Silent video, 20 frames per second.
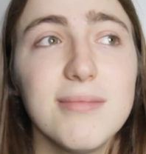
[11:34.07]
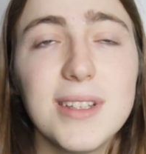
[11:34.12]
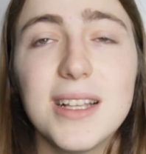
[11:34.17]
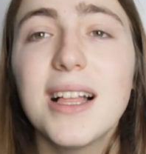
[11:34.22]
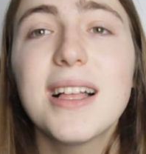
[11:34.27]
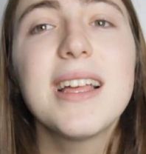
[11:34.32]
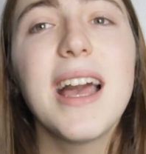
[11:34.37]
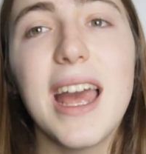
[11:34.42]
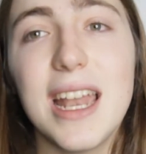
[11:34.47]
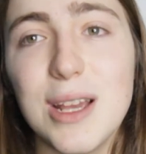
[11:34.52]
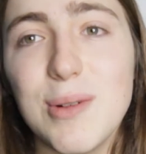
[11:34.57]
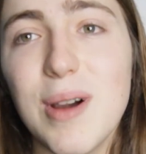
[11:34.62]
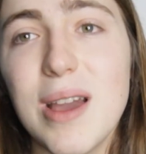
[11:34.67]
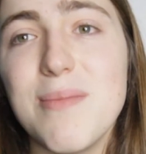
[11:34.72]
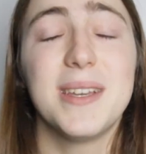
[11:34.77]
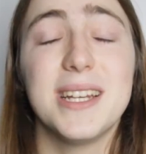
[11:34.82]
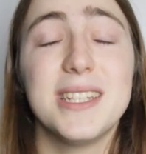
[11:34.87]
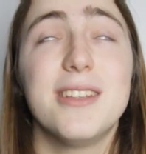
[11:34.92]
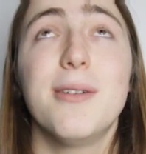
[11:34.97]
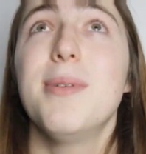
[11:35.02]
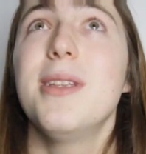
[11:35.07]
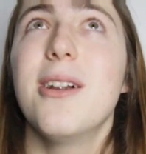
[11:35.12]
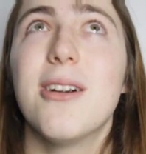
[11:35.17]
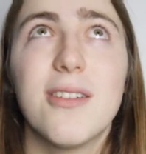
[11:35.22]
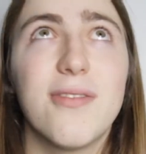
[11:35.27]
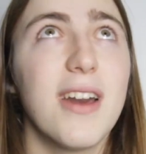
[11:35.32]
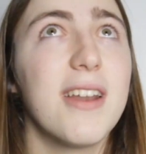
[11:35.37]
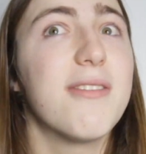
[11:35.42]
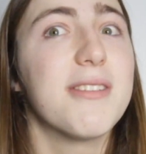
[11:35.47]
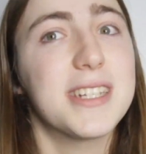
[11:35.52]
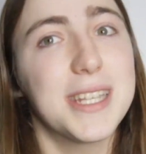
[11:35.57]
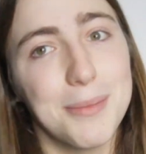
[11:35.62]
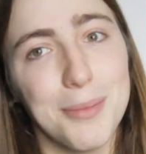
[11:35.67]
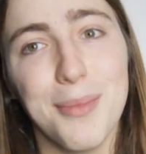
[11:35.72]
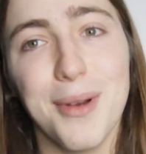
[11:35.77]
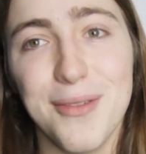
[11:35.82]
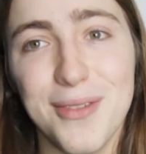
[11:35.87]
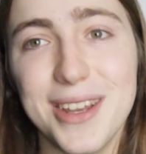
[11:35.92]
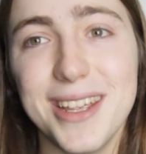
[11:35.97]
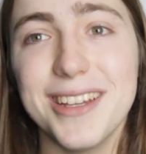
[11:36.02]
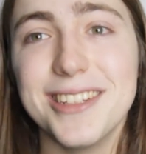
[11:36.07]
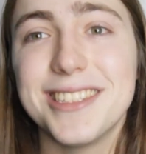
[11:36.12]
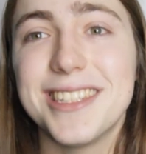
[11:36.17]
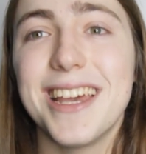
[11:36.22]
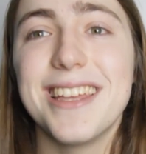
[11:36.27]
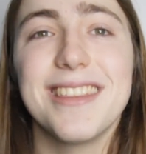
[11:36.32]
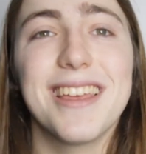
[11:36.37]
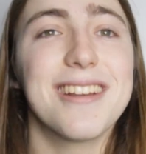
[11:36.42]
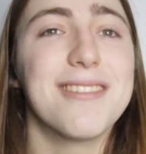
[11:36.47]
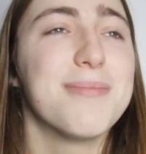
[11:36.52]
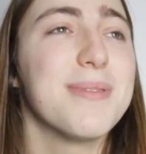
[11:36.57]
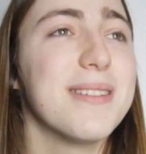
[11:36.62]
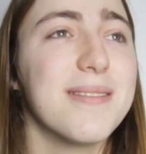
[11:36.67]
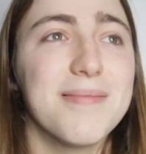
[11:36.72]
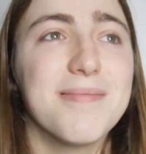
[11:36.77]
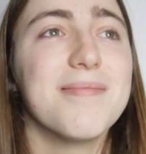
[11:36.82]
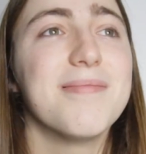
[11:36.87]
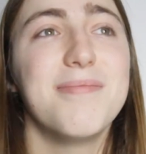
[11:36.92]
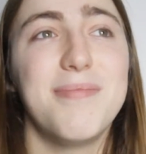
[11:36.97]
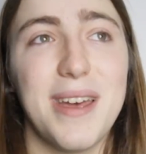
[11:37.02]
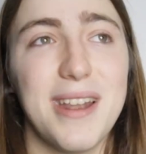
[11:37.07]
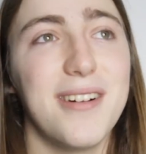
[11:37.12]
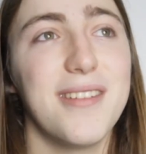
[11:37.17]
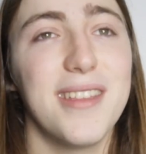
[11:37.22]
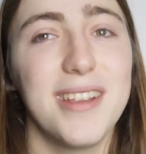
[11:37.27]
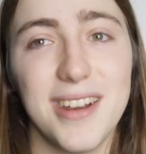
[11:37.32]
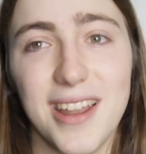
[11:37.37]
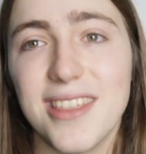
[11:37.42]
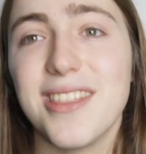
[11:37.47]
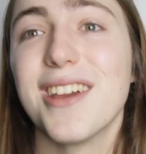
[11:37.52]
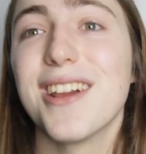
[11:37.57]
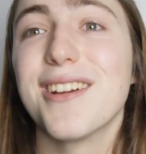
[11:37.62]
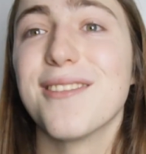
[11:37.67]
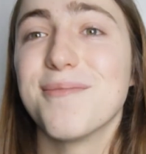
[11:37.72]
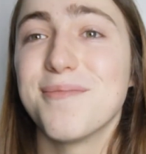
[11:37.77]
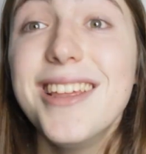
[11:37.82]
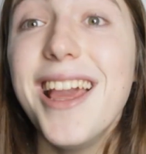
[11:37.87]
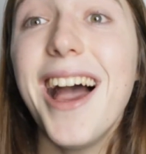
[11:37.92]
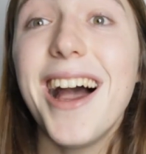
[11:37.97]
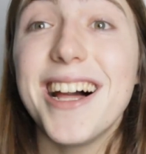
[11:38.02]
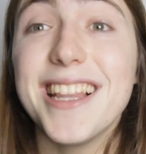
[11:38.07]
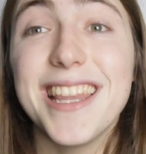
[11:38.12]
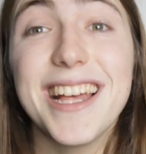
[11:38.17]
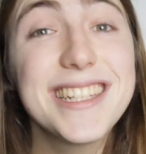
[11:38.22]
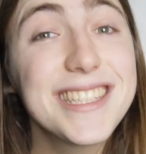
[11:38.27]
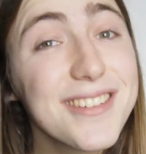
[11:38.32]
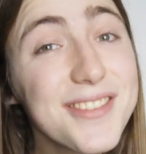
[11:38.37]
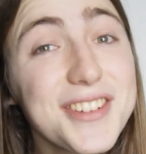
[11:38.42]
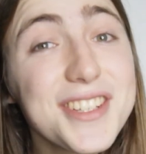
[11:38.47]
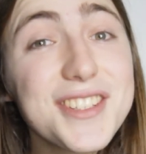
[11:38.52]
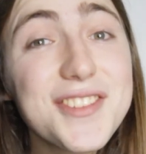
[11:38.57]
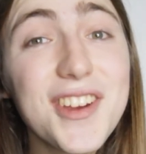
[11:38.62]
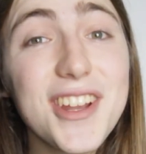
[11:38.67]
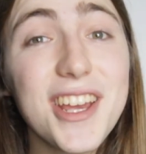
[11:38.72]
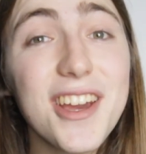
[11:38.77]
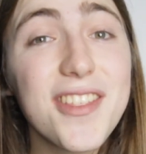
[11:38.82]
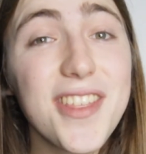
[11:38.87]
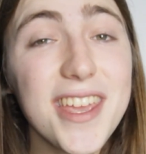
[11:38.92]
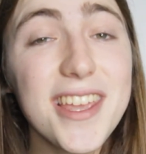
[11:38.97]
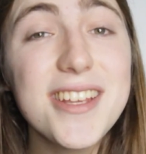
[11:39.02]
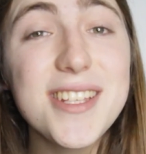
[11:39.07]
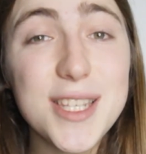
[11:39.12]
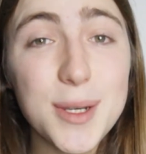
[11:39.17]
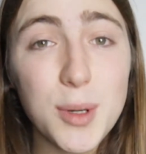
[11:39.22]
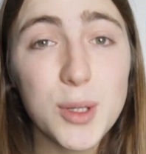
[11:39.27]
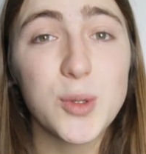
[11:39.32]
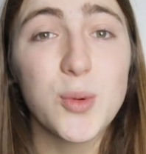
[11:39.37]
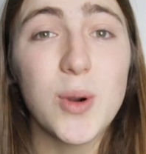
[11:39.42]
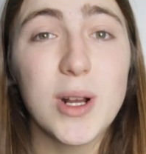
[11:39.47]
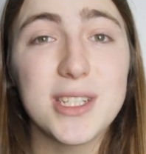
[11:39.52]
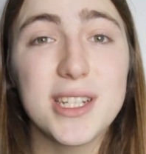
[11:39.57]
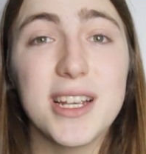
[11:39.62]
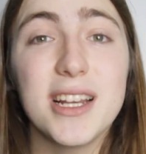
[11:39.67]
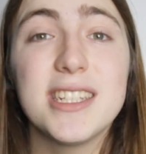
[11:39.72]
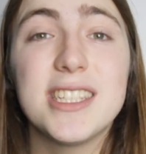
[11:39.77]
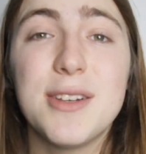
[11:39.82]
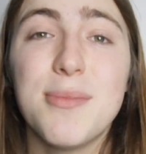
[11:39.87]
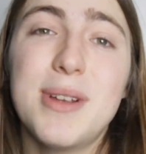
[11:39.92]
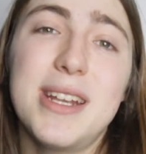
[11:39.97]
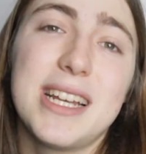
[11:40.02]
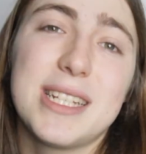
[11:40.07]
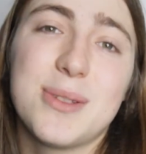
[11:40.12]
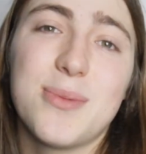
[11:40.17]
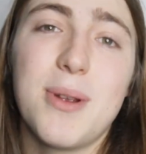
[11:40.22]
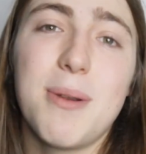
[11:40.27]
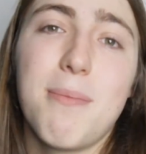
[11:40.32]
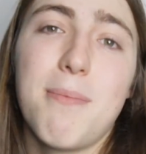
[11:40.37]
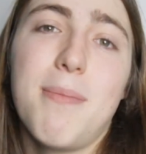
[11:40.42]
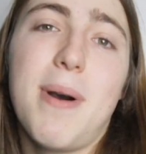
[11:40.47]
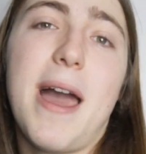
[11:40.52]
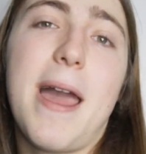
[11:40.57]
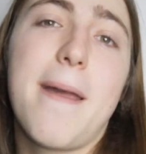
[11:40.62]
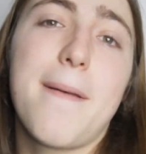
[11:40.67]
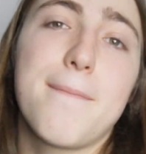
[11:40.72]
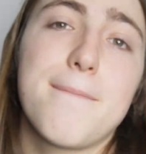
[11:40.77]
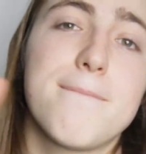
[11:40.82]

Click it anyway, because they'll be notified for some of my videos, and that'll be better than nothing. Yeah, that's it for this video. Thank you so much for watching. I'll see you in my next one. Bye.